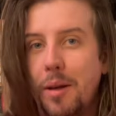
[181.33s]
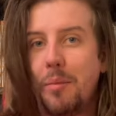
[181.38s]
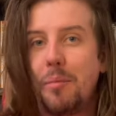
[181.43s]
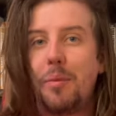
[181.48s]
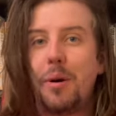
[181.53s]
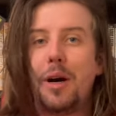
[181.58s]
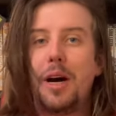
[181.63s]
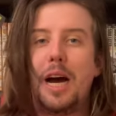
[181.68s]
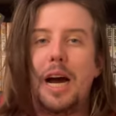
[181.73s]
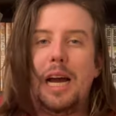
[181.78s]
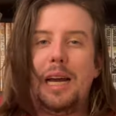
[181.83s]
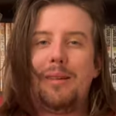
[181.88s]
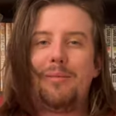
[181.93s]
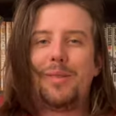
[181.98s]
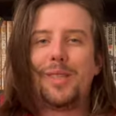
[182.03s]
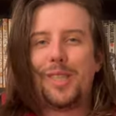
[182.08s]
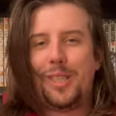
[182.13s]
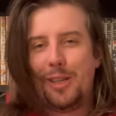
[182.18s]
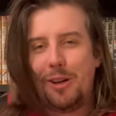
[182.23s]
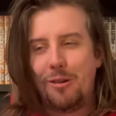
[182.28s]
but I'm
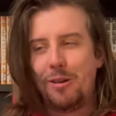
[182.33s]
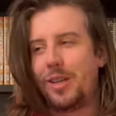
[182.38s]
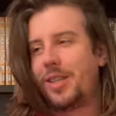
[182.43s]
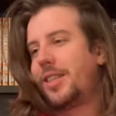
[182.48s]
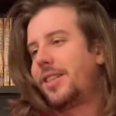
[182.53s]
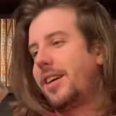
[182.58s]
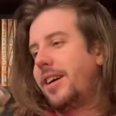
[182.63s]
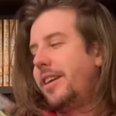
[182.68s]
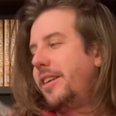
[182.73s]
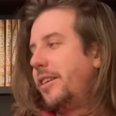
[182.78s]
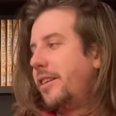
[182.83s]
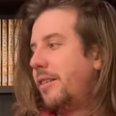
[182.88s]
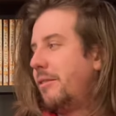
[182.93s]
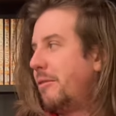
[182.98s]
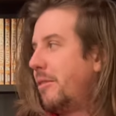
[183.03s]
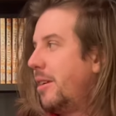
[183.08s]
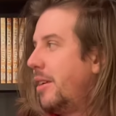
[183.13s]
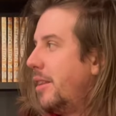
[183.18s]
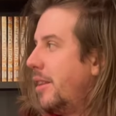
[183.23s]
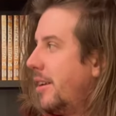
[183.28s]
so excited to
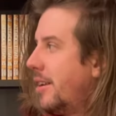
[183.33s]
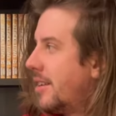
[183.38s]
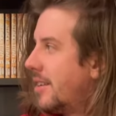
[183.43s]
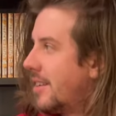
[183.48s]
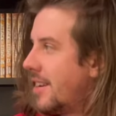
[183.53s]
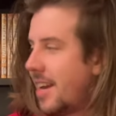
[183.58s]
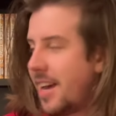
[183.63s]
read this.